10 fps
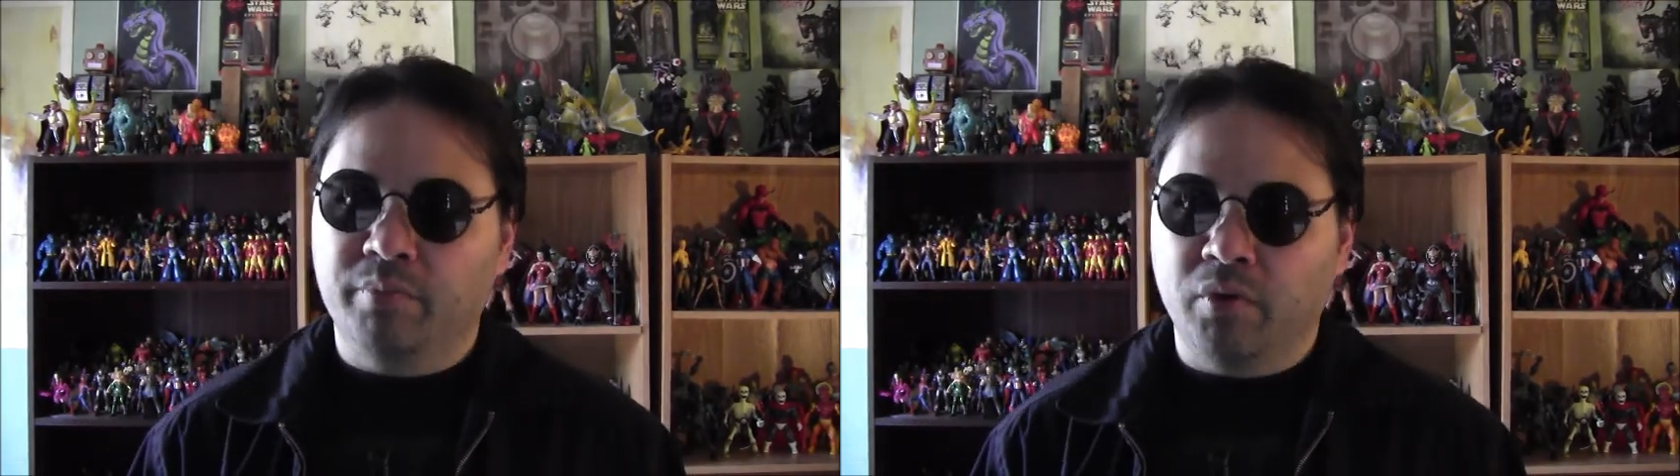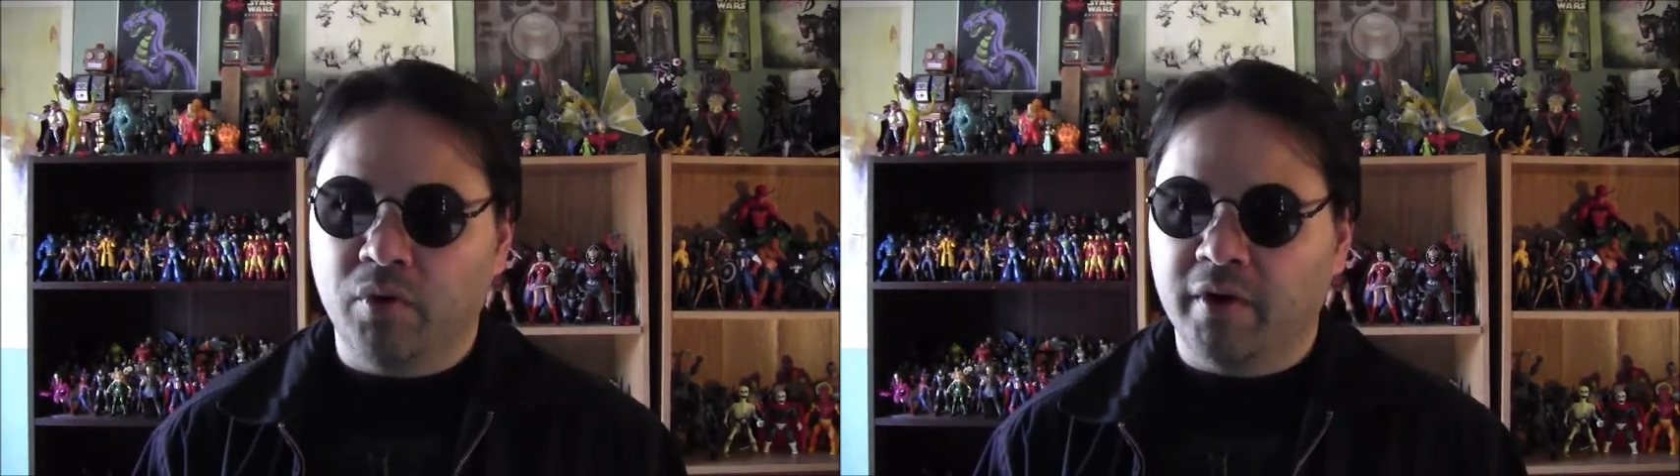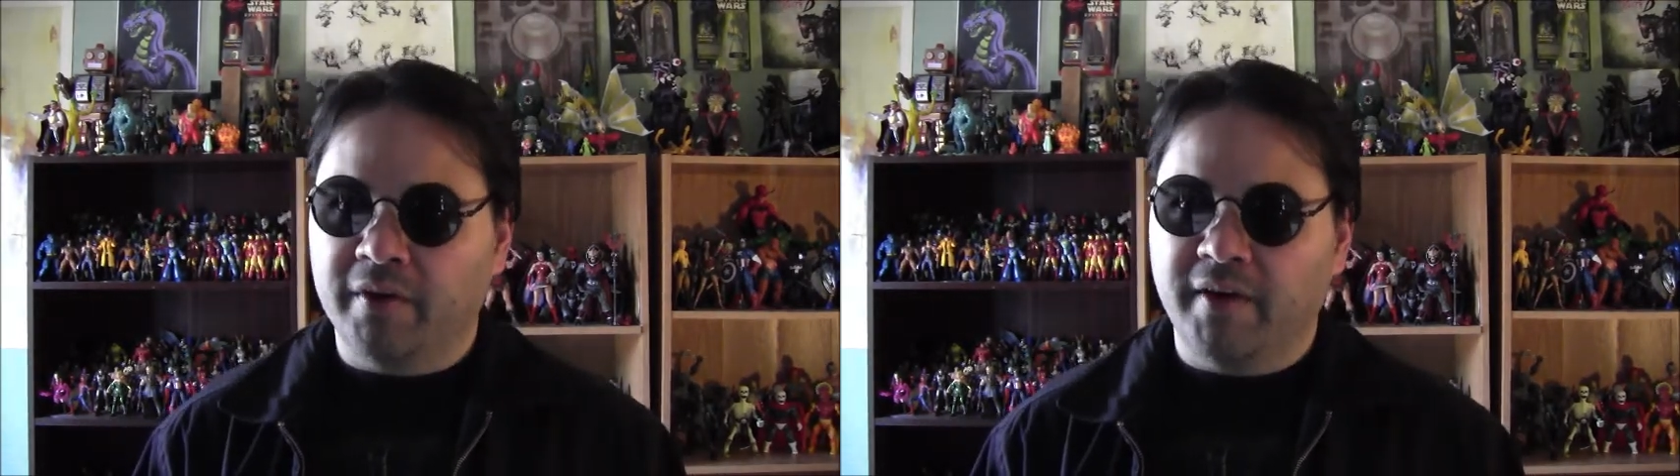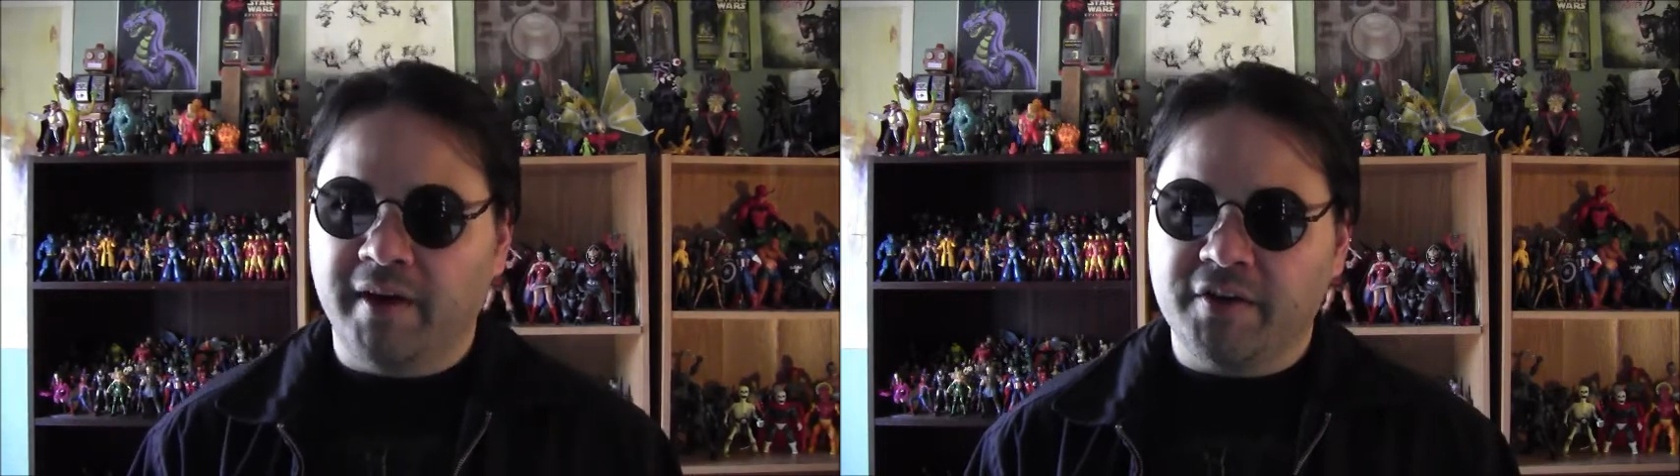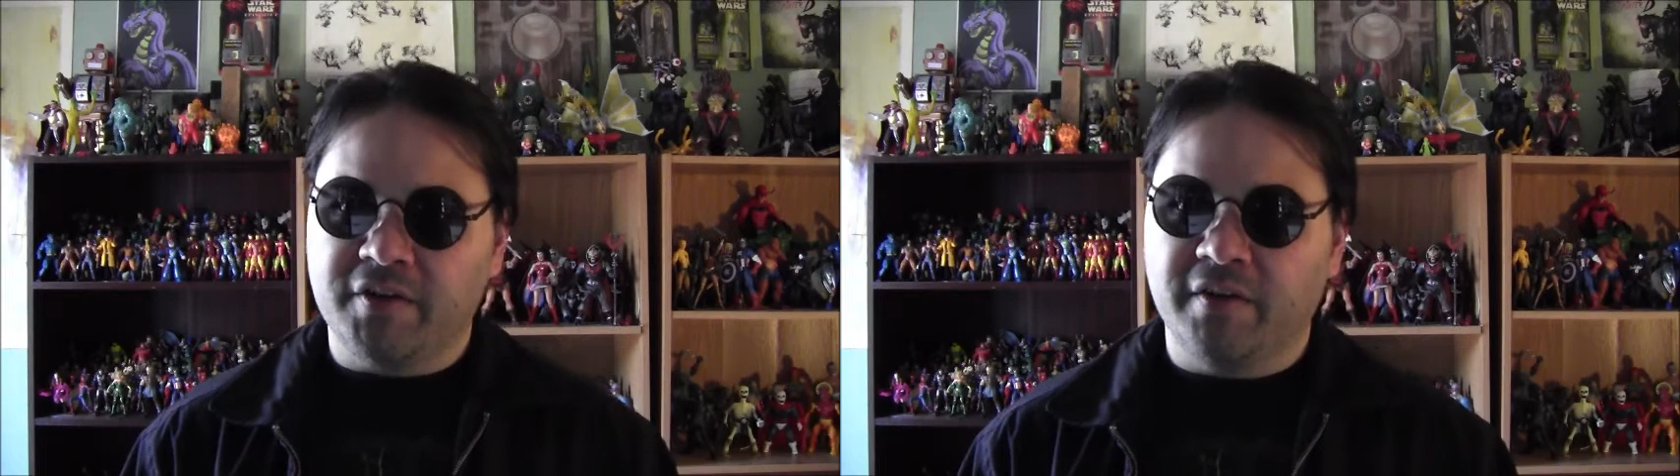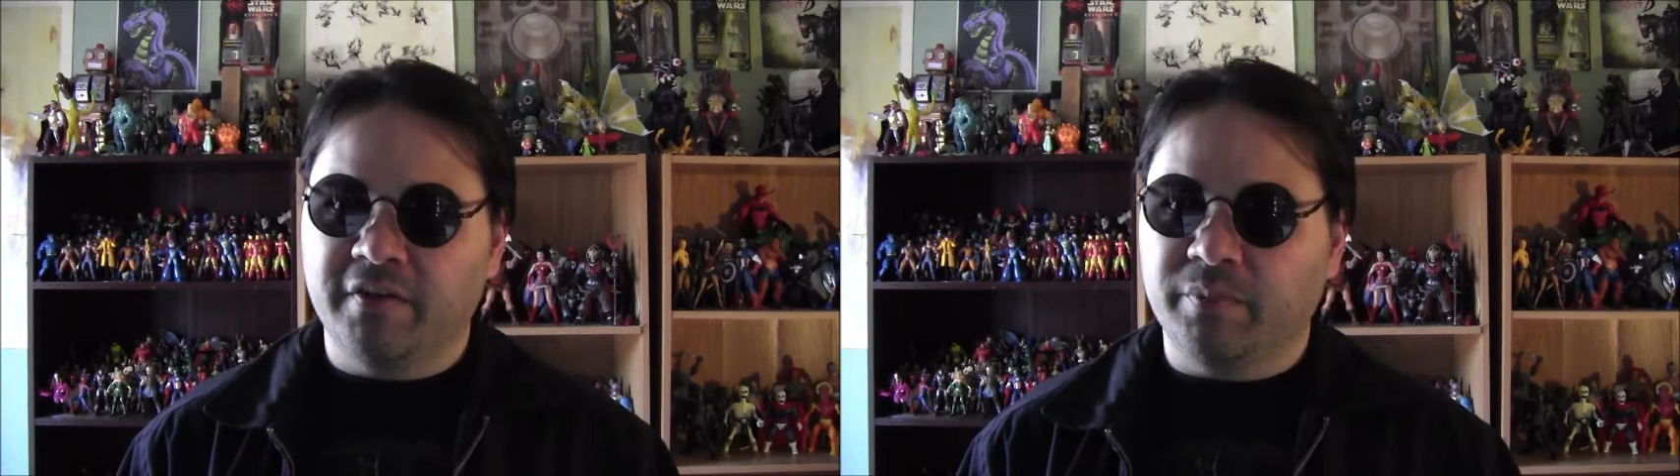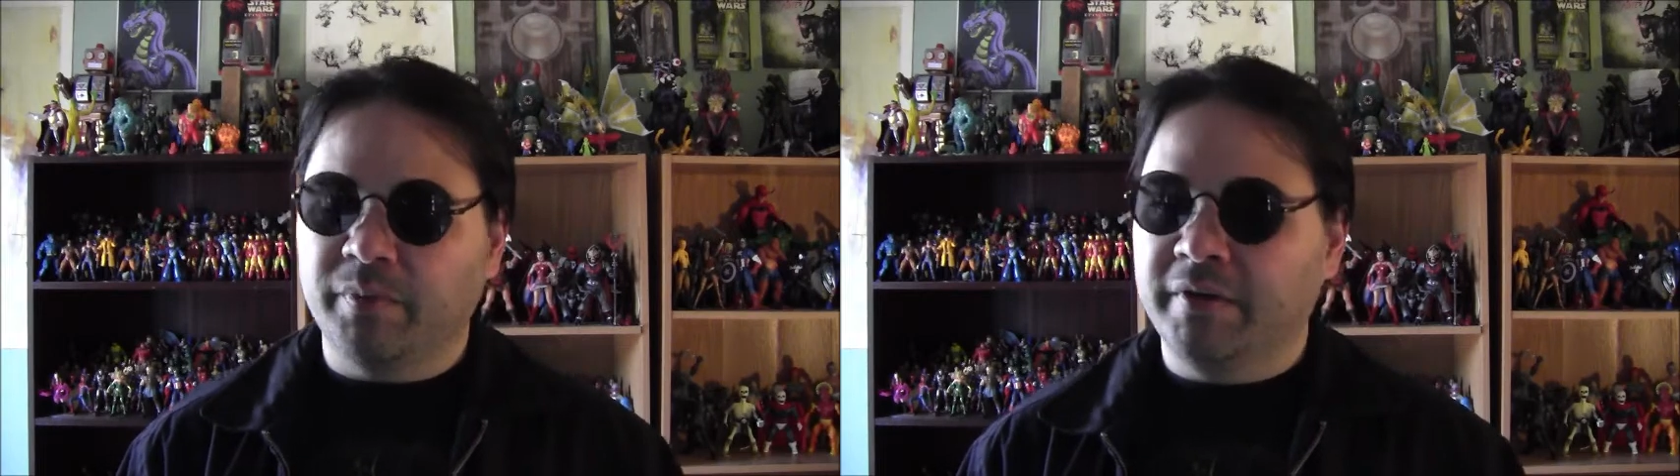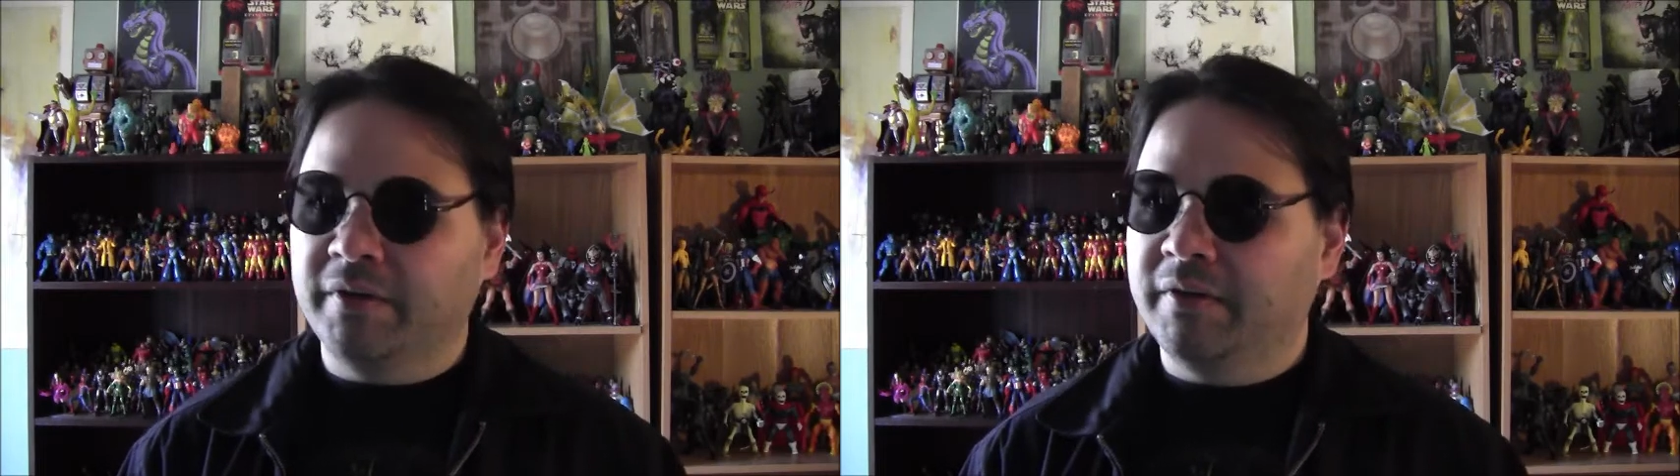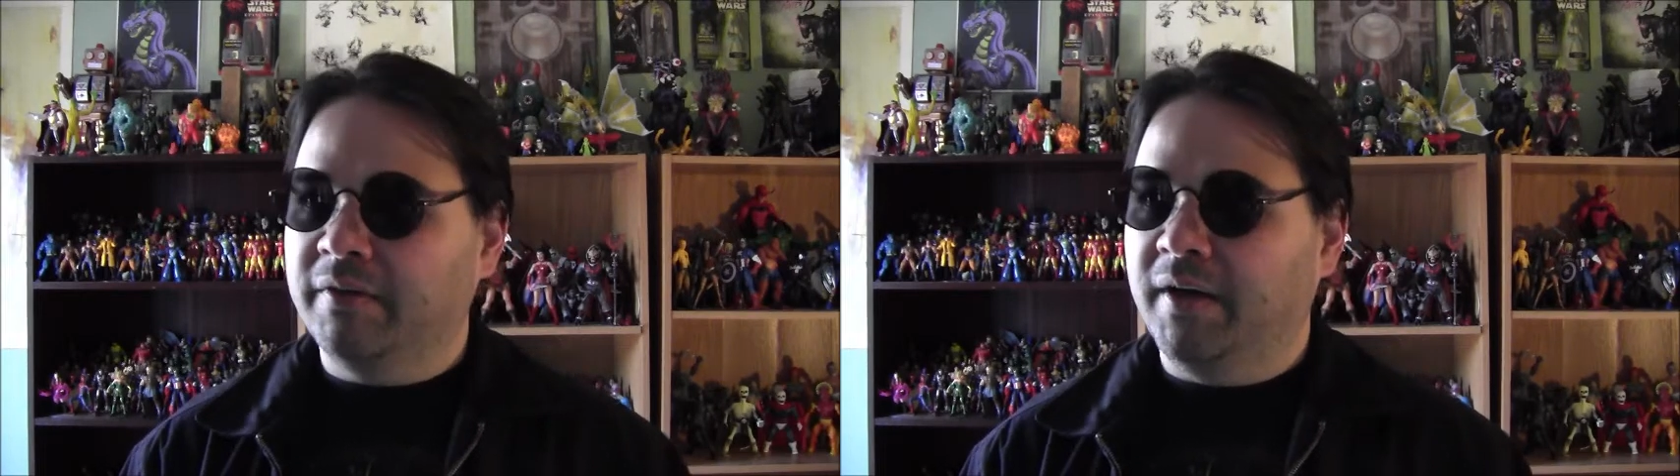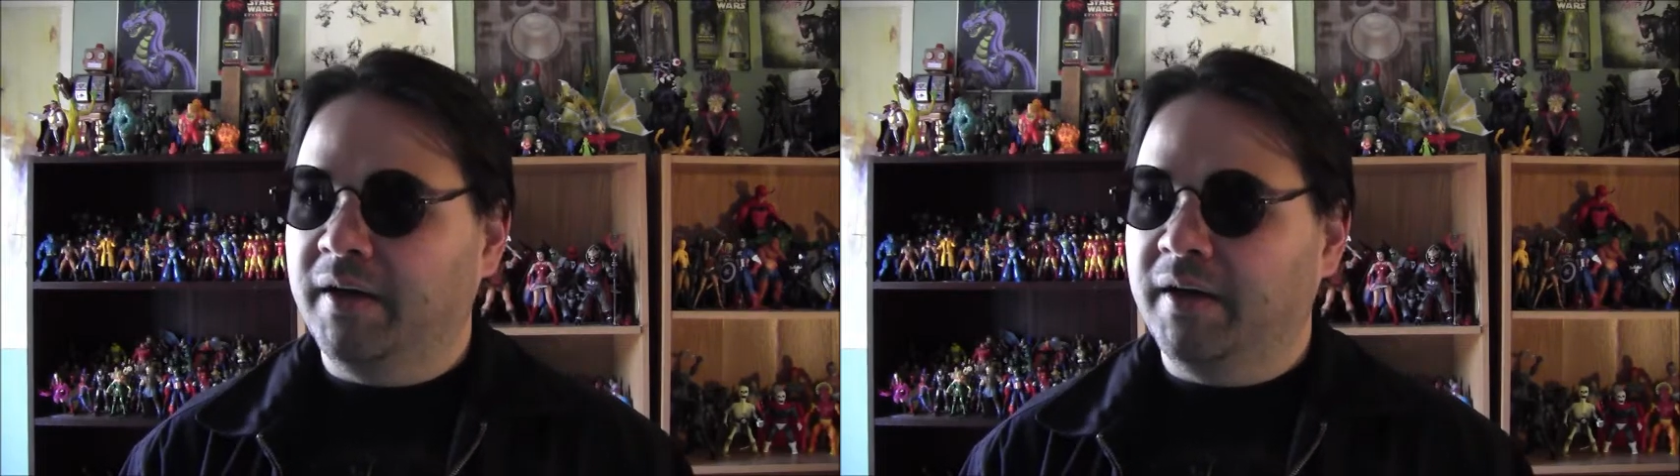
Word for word: pork attached to this bill.